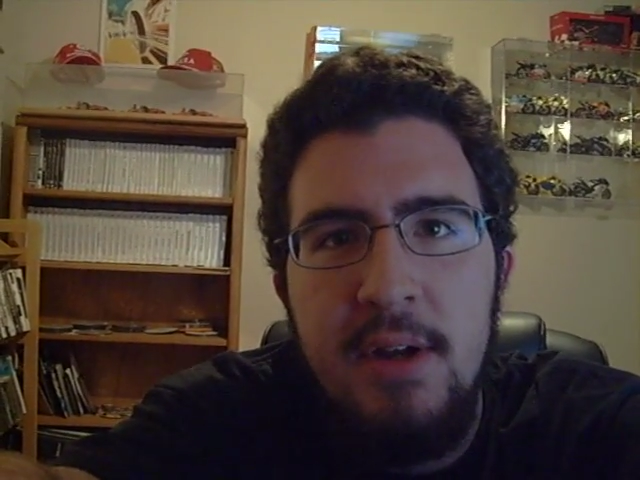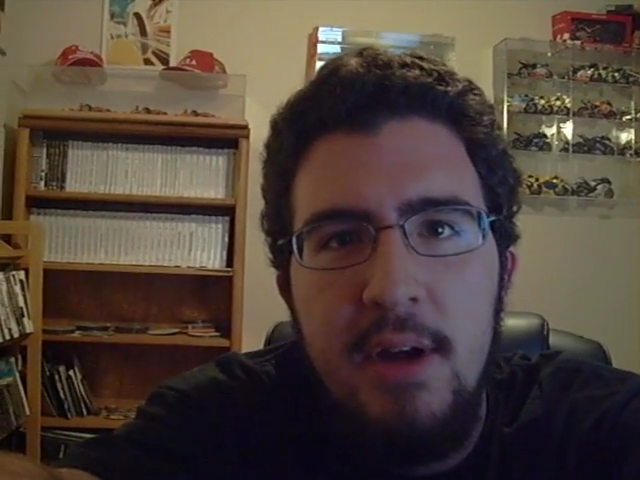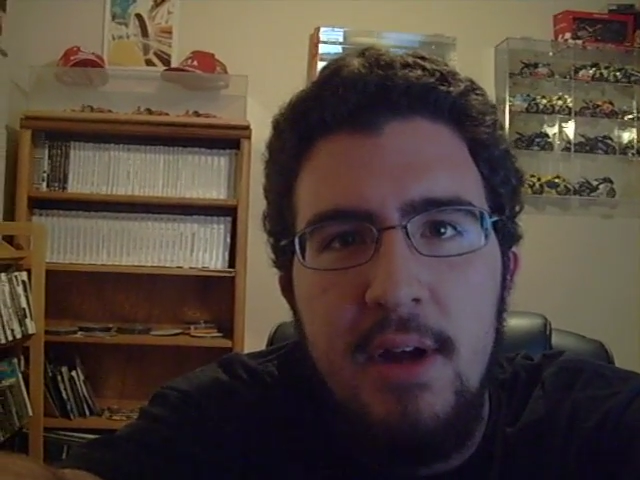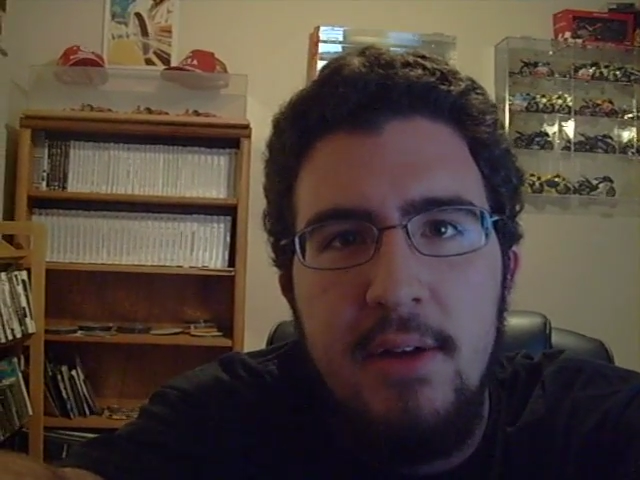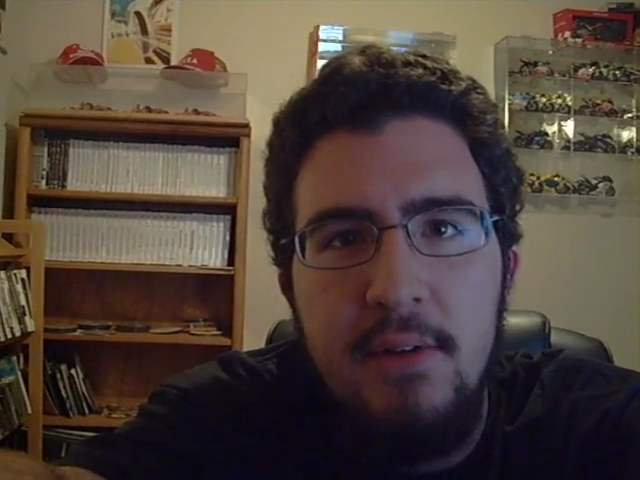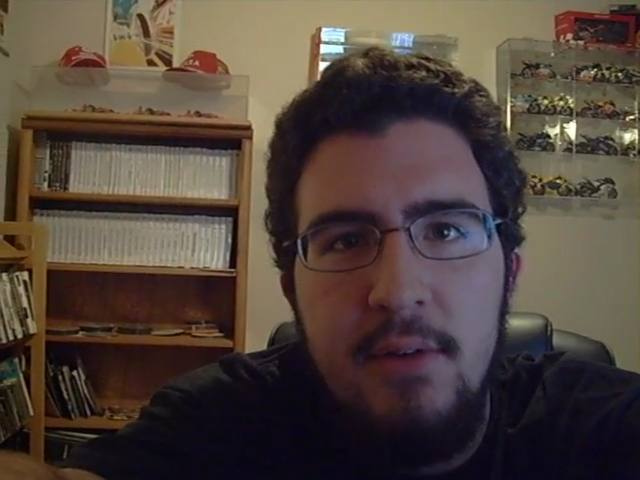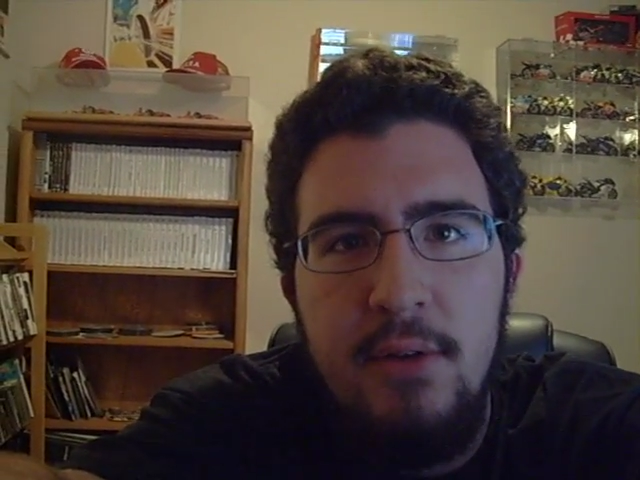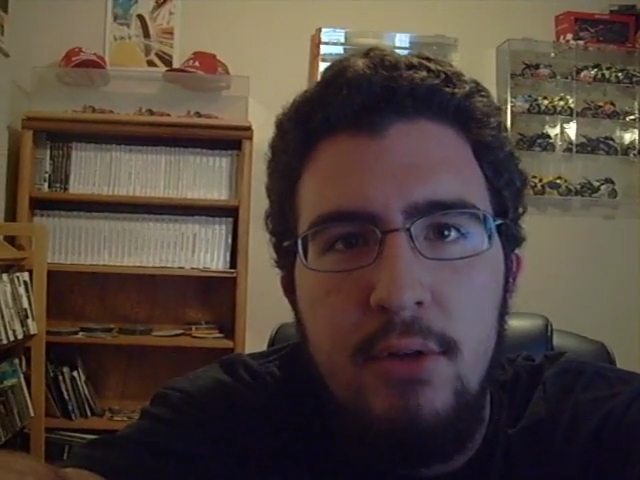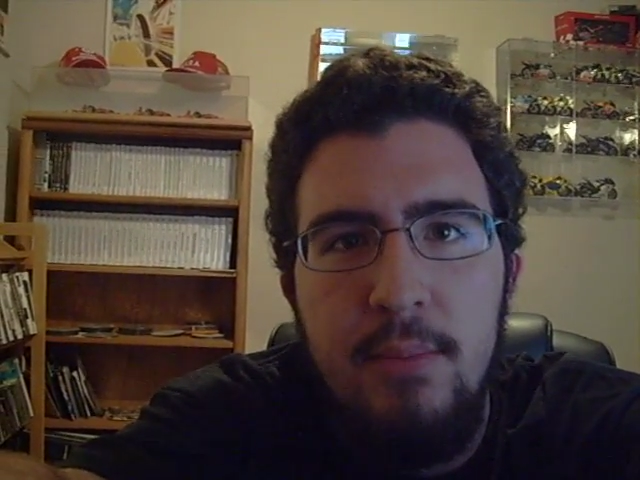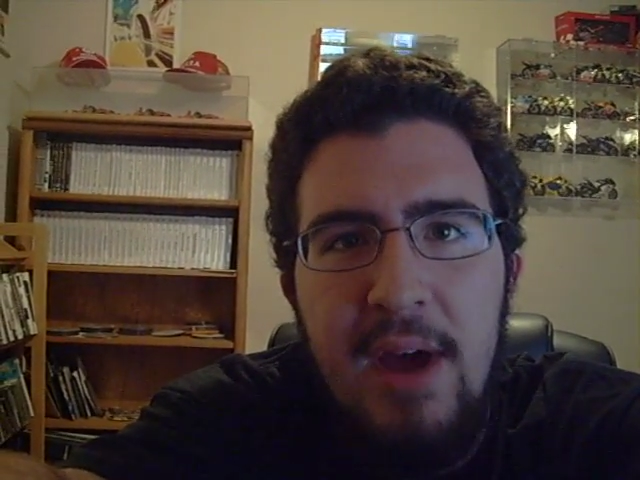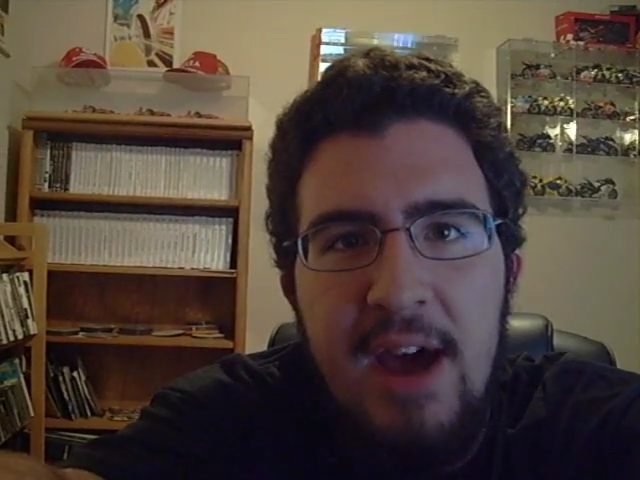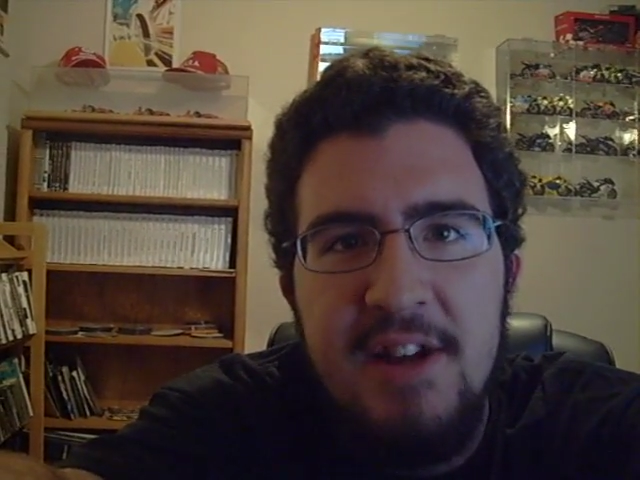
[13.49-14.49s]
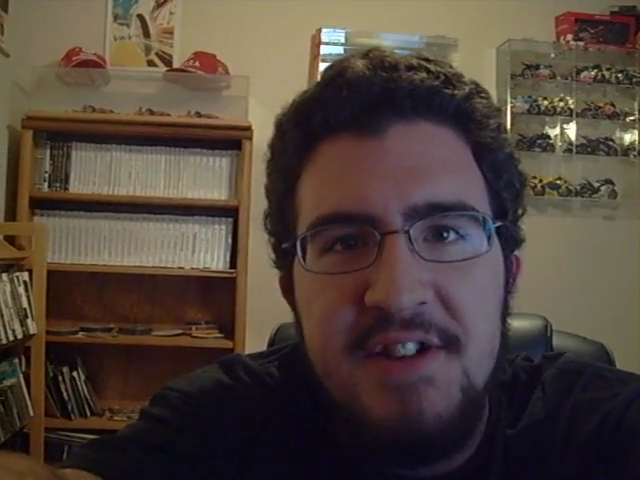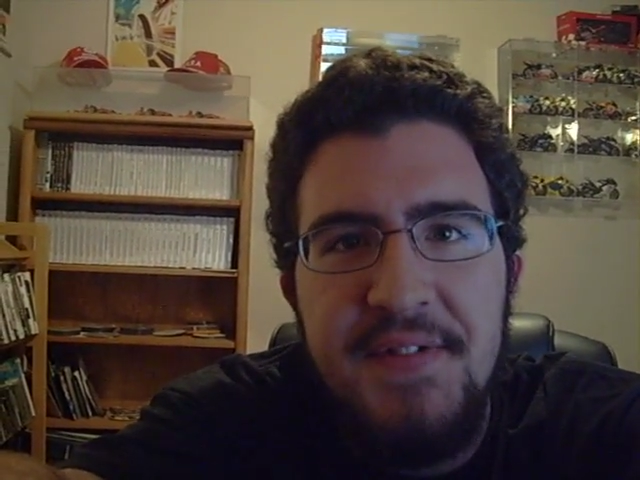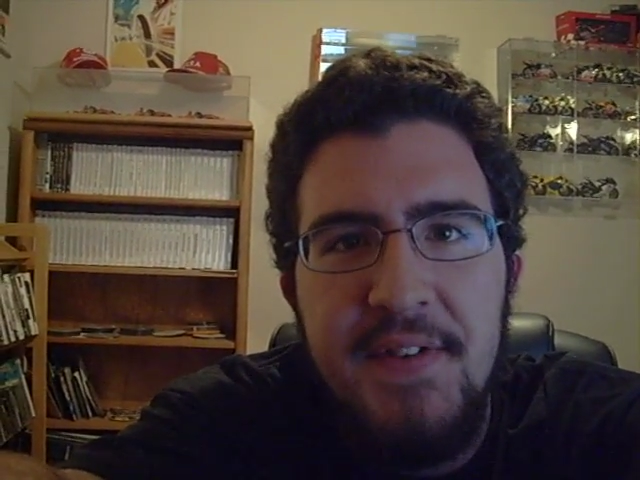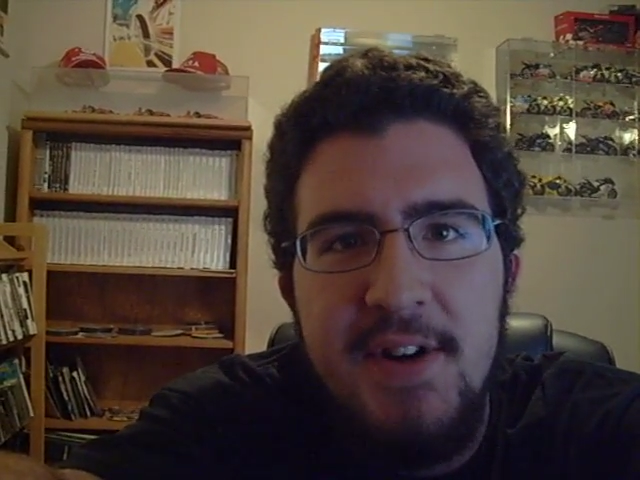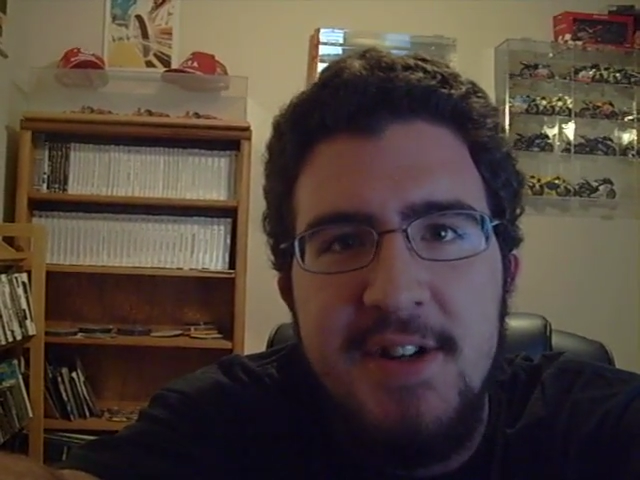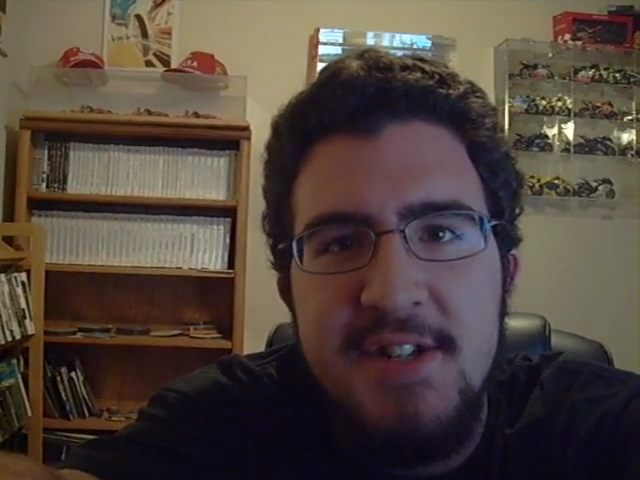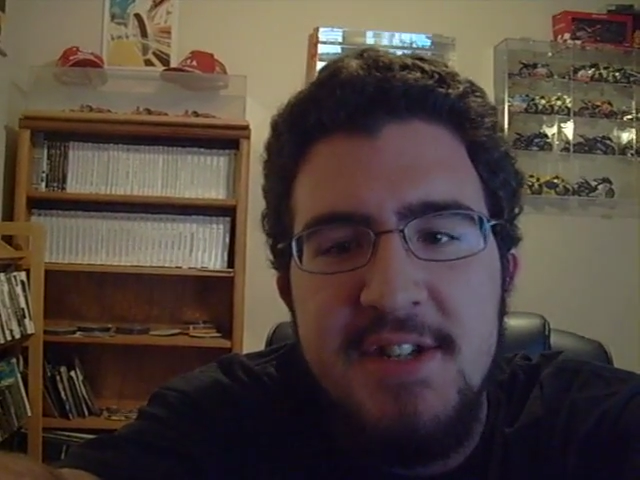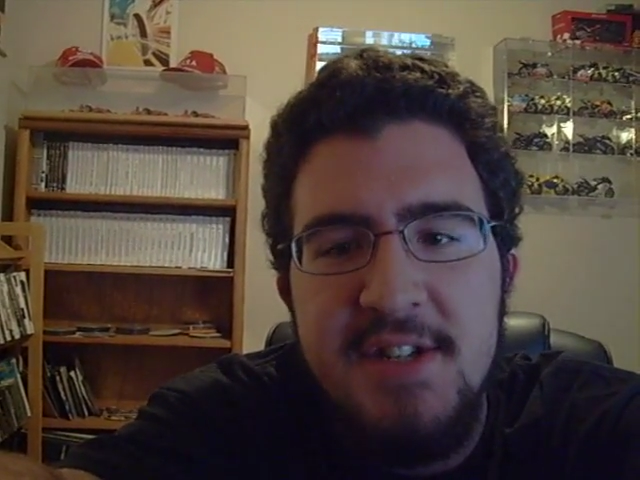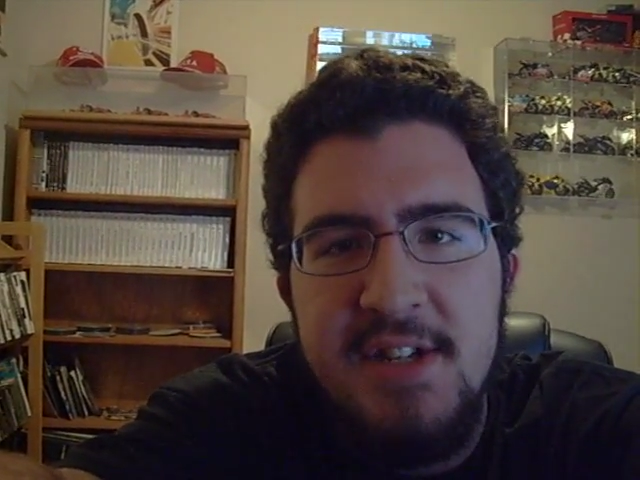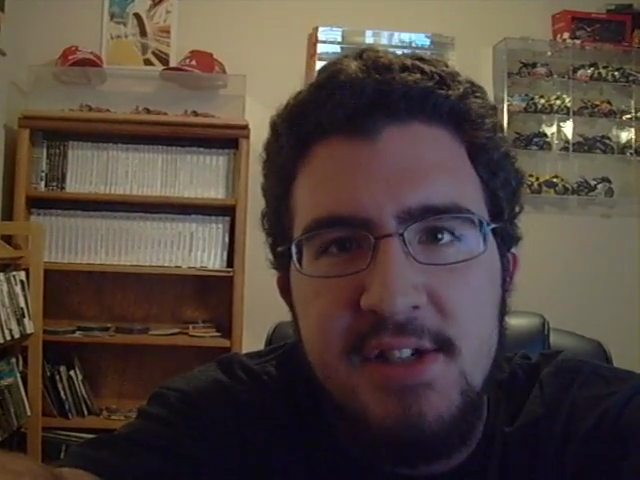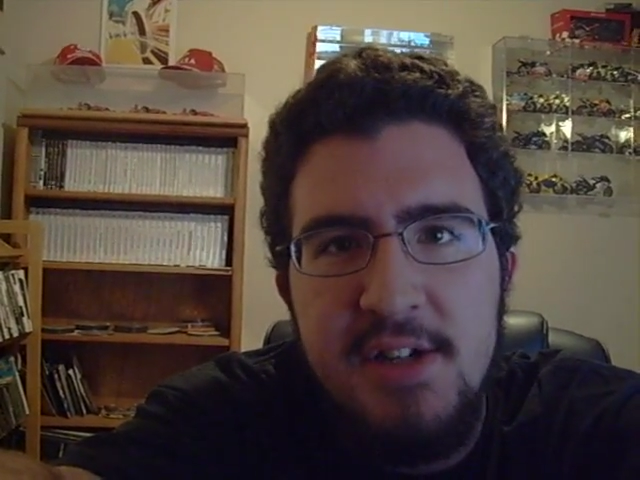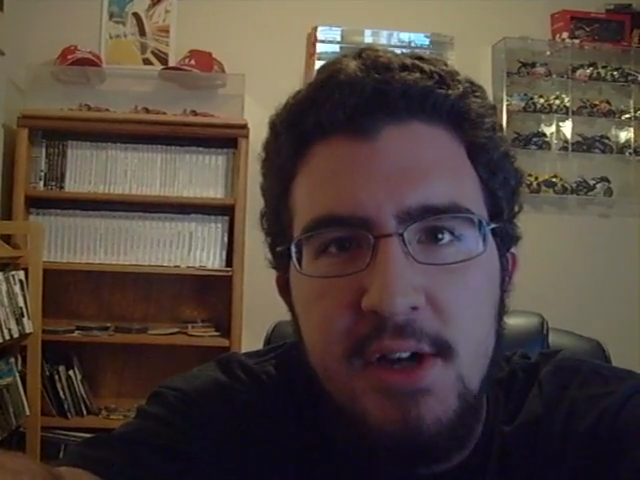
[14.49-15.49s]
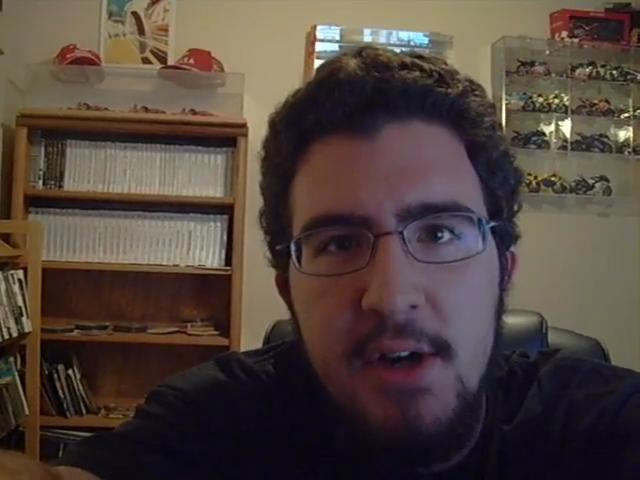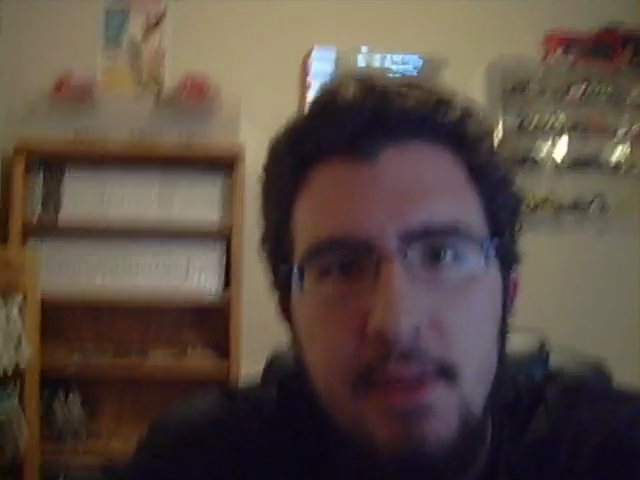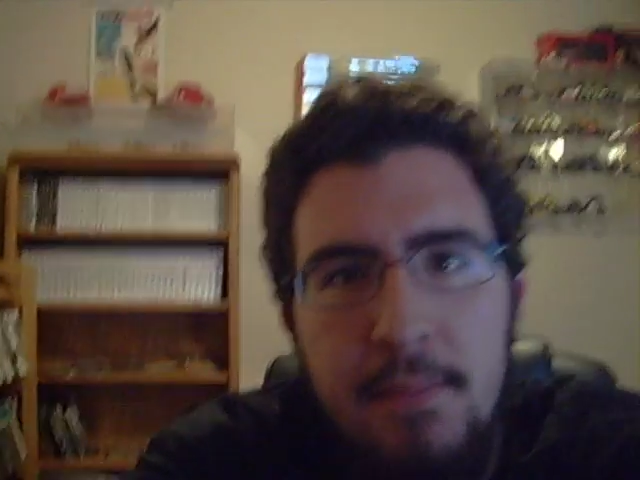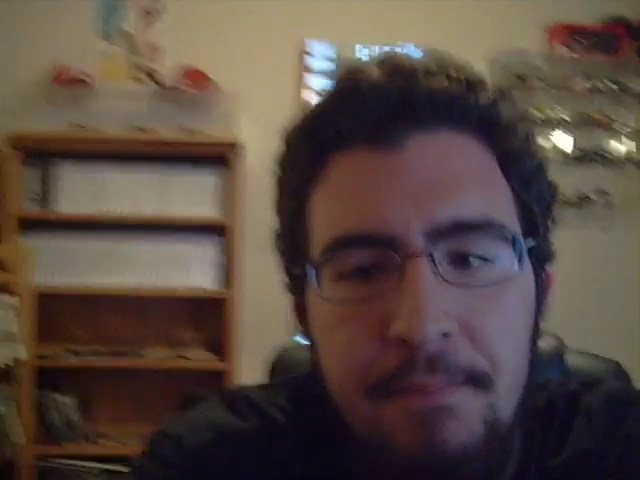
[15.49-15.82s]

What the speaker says: Not too bad as far as these things go.